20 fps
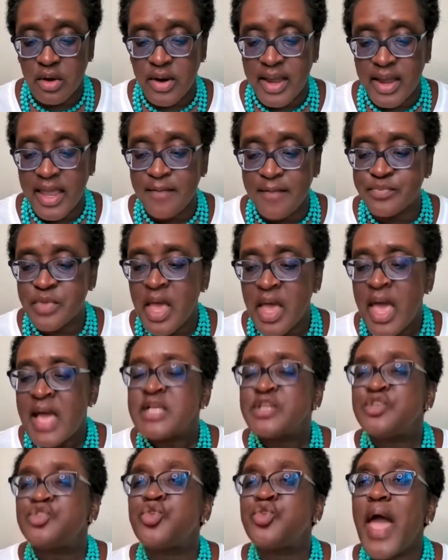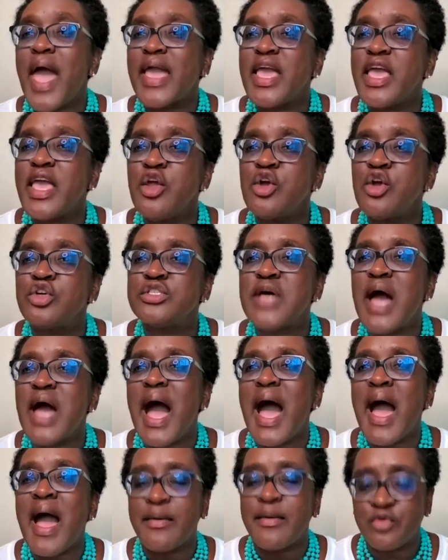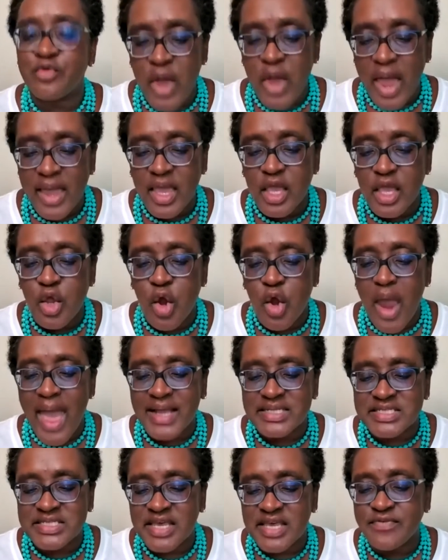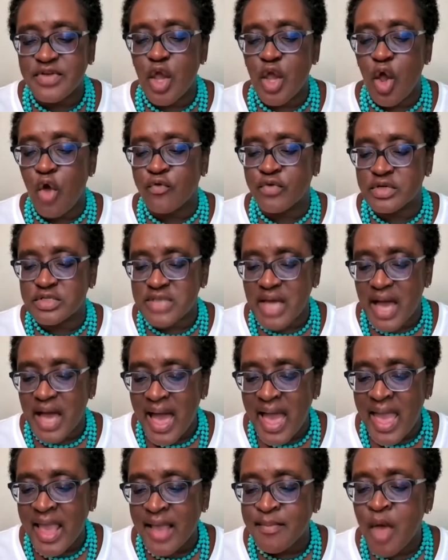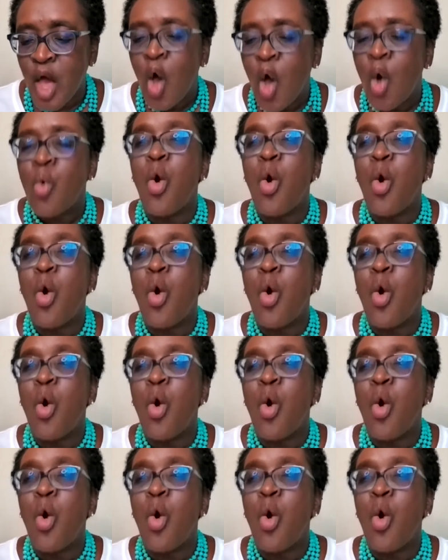All right tracking your time tracking your activity over time